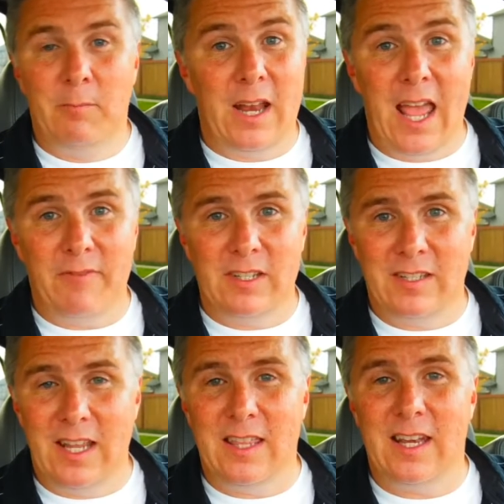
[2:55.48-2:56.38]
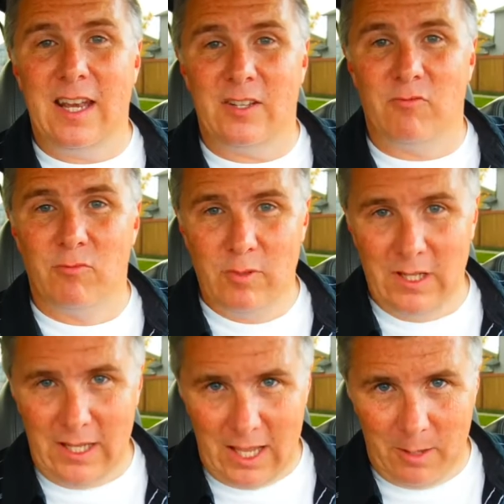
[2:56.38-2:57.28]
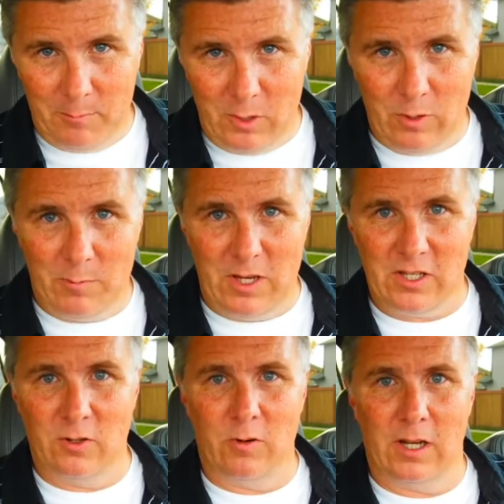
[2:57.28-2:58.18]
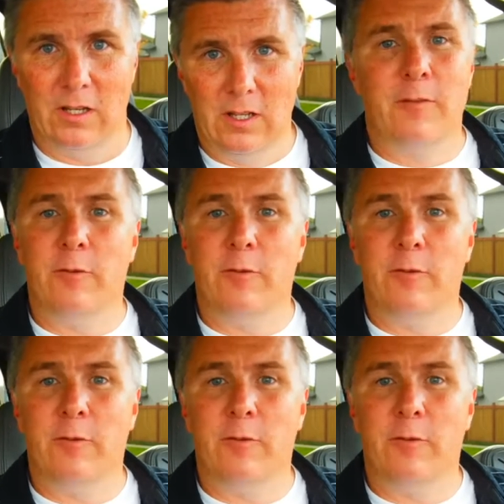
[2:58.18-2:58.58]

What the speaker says: But I have to say that it has really helped me with my snoring.